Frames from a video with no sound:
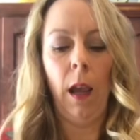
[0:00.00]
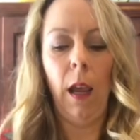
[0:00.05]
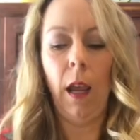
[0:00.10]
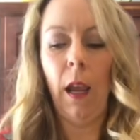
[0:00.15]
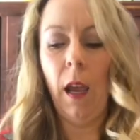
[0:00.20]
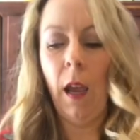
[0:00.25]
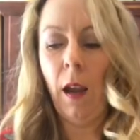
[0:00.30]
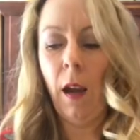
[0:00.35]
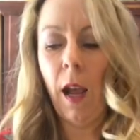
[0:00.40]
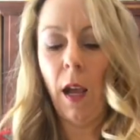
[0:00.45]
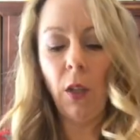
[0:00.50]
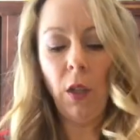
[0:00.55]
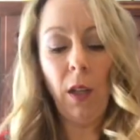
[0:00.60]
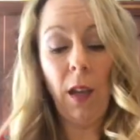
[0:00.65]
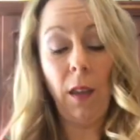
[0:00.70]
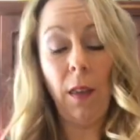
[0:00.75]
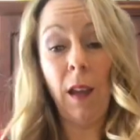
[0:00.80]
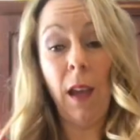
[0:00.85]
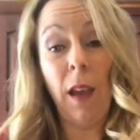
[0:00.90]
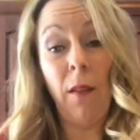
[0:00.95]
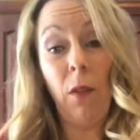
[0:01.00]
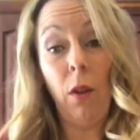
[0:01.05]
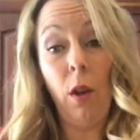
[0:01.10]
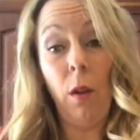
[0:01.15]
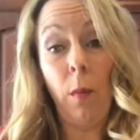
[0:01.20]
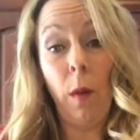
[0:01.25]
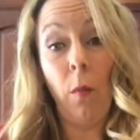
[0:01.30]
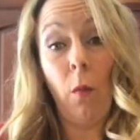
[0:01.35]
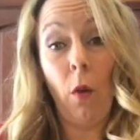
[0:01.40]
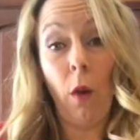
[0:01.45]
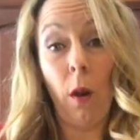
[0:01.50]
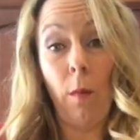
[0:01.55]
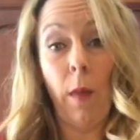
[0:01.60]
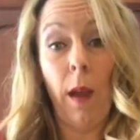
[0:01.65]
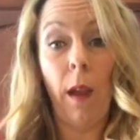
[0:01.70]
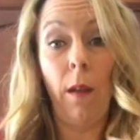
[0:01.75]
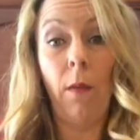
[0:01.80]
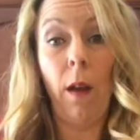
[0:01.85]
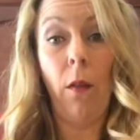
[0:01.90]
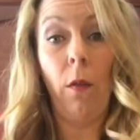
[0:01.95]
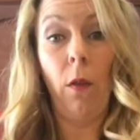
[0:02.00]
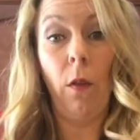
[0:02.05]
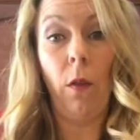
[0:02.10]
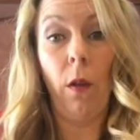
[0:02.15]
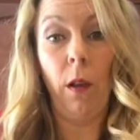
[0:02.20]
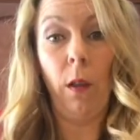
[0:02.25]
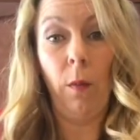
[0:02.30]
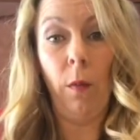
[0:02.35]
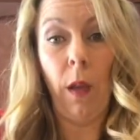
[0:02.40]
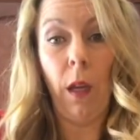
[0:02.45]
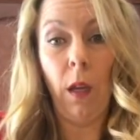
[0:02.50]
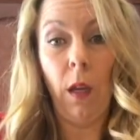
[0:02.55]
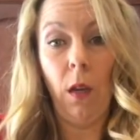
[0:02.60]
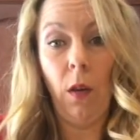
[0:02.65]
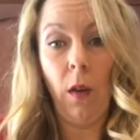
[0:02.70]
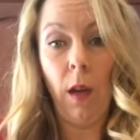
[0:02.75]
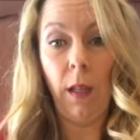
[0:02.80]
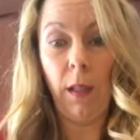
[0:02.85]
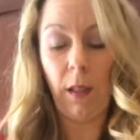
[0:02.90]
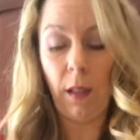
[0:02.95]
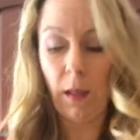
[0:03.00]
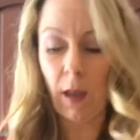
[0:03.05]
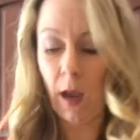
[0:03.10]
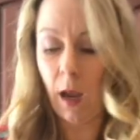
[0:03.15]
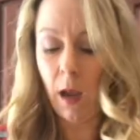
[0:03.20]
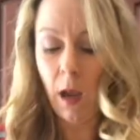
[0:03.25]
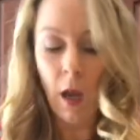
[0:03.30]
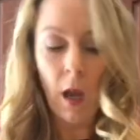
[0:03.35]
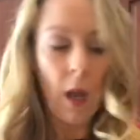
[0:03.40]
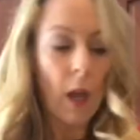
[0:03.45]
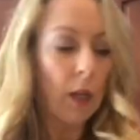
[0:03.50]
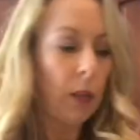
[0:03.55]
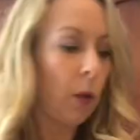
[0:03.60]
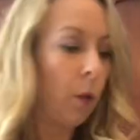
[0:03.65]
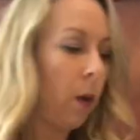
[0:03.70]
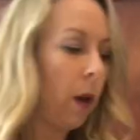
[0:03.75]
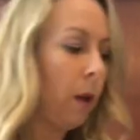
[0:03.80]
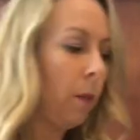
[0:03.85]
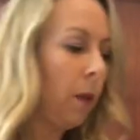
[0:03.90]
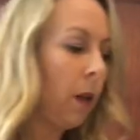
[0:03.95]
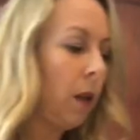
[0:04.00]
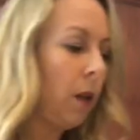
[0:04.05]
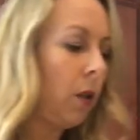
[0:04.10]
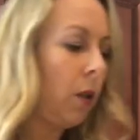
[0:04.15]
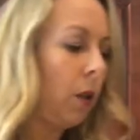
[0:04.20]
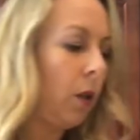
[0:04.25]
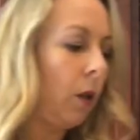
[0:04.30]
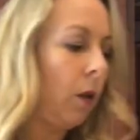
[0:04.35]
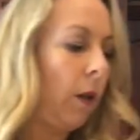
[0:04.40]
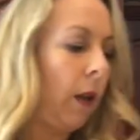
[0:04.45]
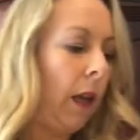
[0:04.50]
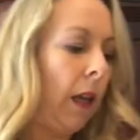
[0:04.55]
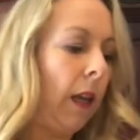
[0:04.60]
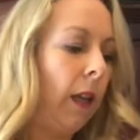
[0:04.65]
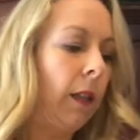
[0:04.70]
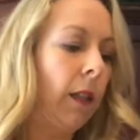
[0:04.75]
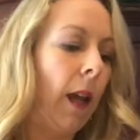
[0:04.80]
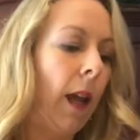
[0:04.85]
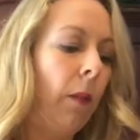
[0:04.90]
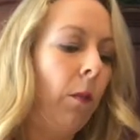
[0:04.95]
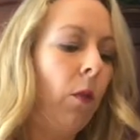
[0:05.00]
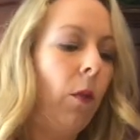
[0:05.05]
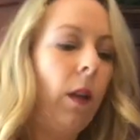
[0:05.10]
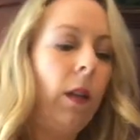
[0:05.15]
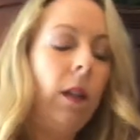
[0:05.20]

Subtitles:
And actually, I think I have a little bit more on my EnviroCloth plate. Can you guys see that? So what I'm going to do is I'm going